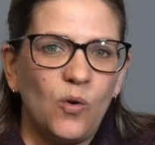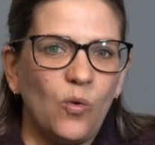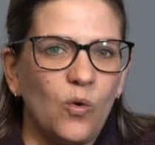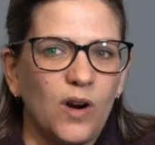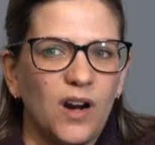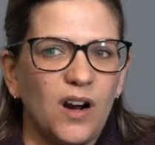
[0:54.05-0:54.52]

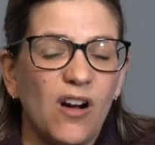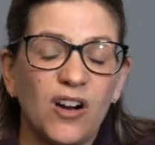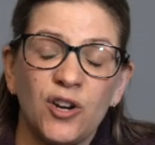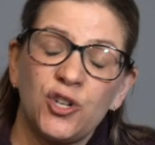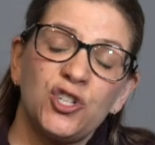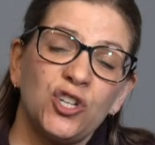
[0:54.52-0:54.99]
or
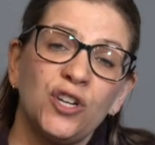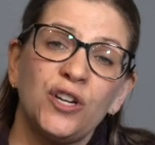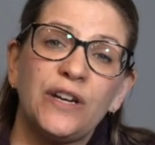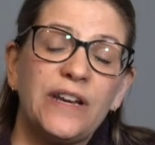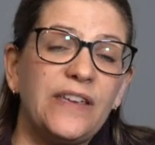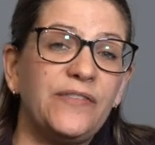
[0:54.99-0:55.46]
aren't
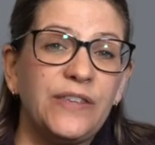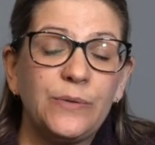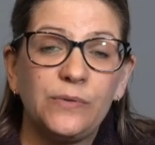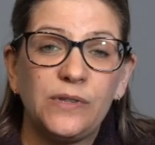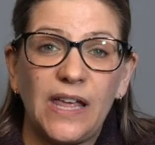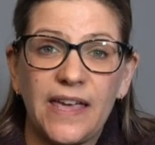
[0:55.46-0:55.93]
sure if you
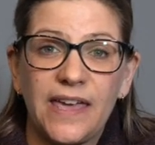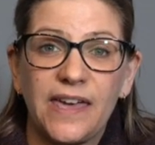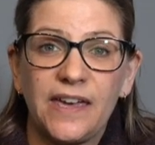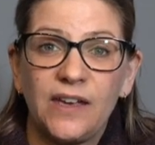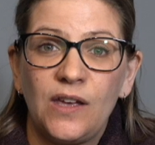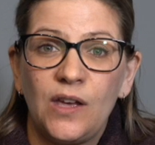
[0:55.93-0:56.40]

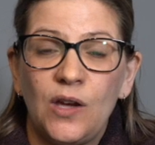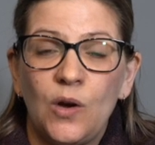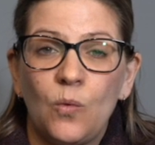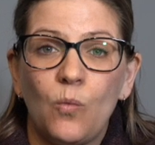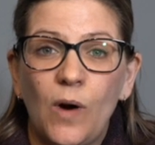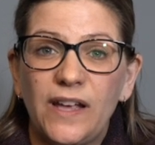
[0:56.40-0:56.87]
like
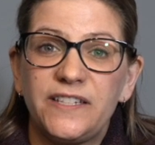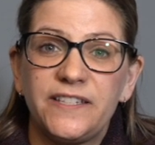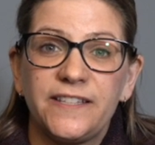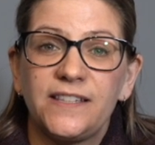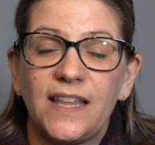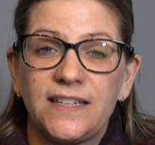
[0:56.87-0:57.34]
what
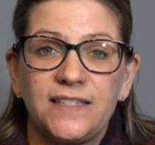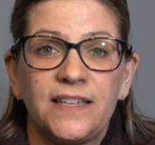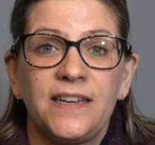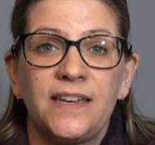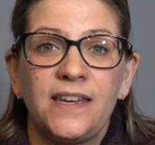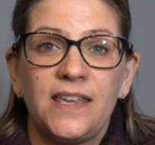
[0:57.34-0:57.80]
the
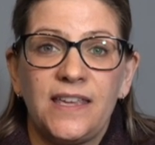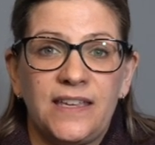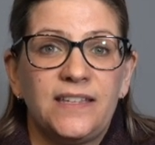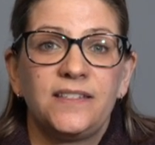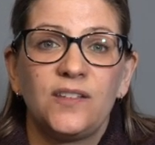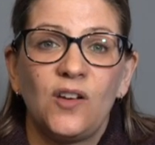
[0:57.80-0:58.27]
lesson
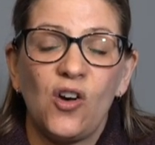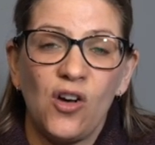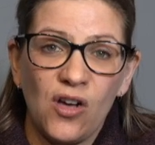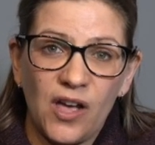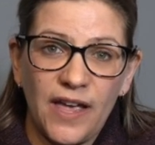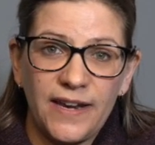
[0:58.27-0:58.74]
is
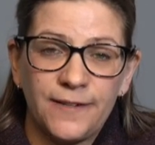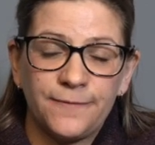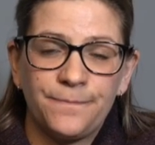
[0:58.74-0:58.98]
on.